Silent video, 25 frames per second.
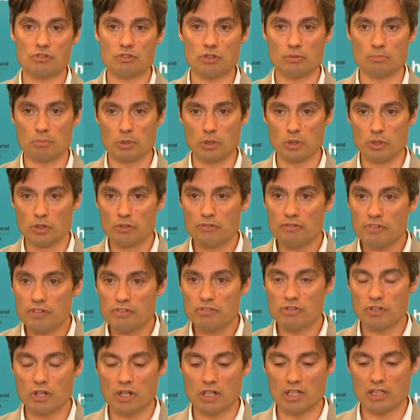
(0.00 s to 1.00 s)
to move
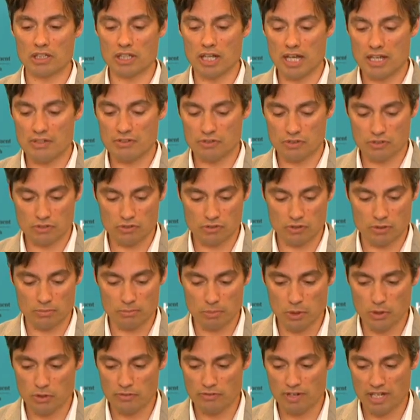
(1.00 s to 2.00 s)
is not a license to
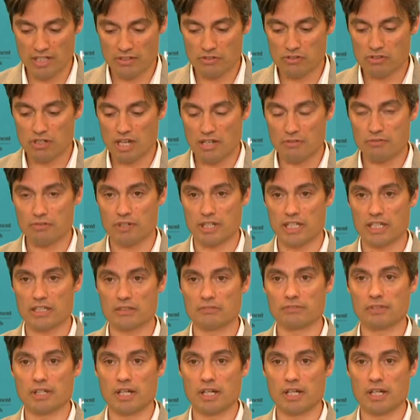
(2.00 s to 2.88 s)
move unsafely.